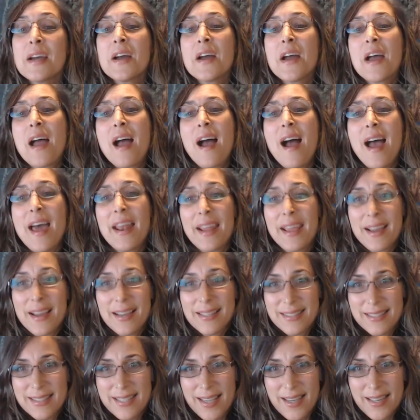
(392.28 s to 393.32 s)
And I got
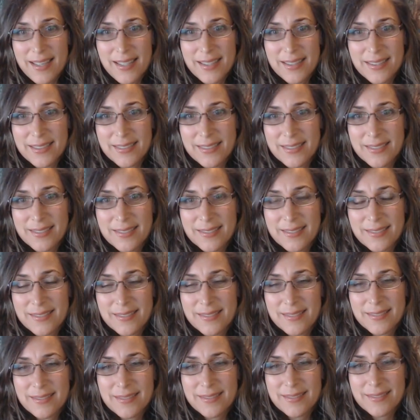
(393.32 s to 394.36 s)
sick.
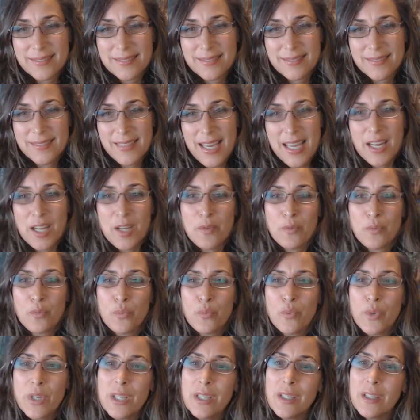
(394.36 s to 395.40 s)
And I
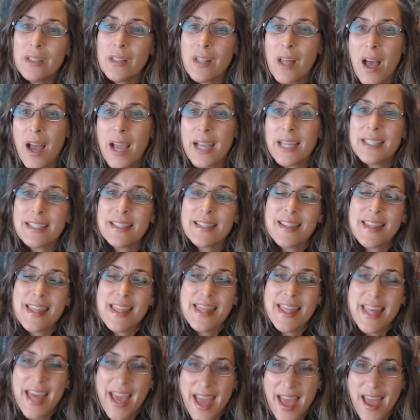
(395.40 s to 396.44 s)
realized
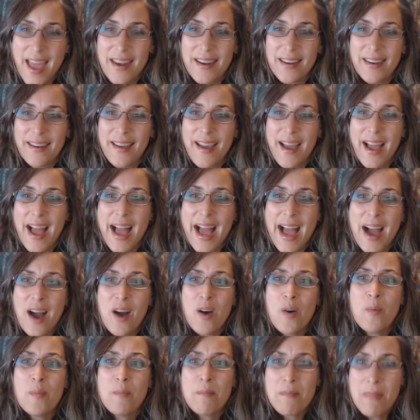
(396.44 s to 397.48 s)
then how
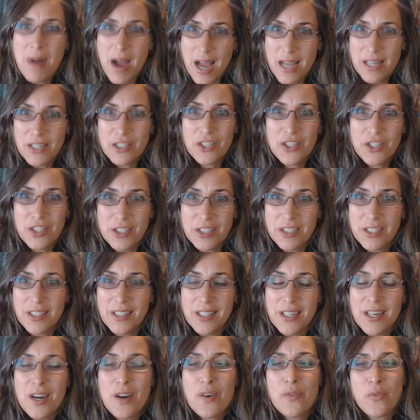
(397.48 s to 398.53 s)
much
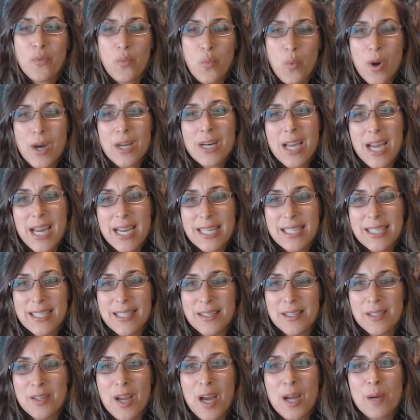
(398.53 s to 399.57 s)
of what I
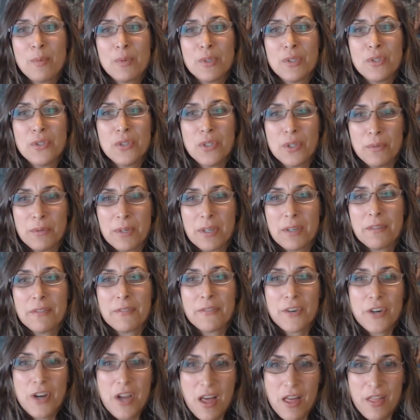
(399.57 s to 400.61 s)
did I was doing
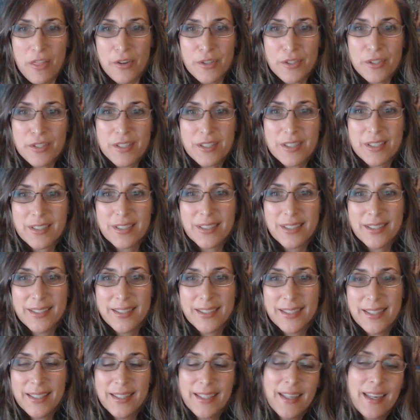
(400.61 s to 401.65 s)
for others.
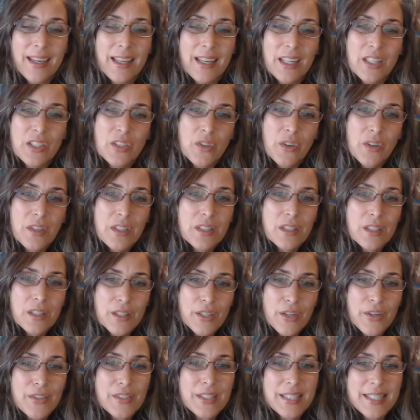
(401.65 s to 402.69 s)
And I started to
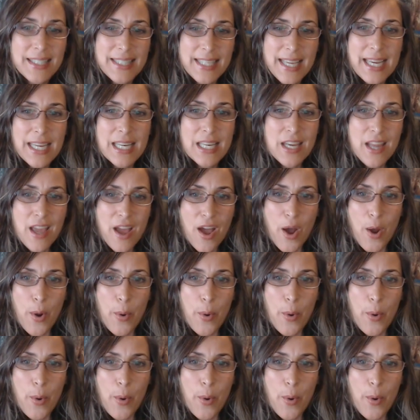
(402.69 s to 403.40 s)
learn to say no.